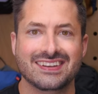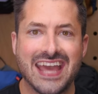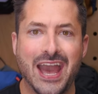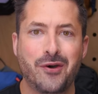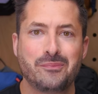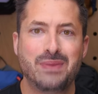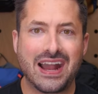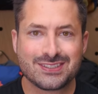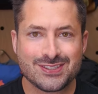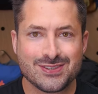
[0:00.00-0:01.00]
Now
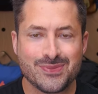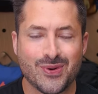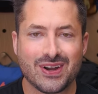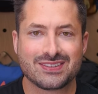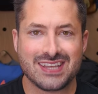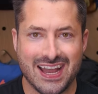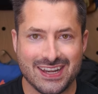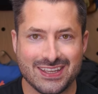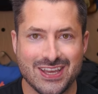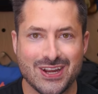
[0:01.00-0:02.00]
back to some more
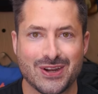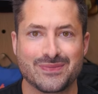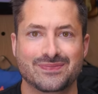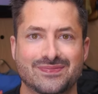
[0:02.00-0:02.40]
tiny gear.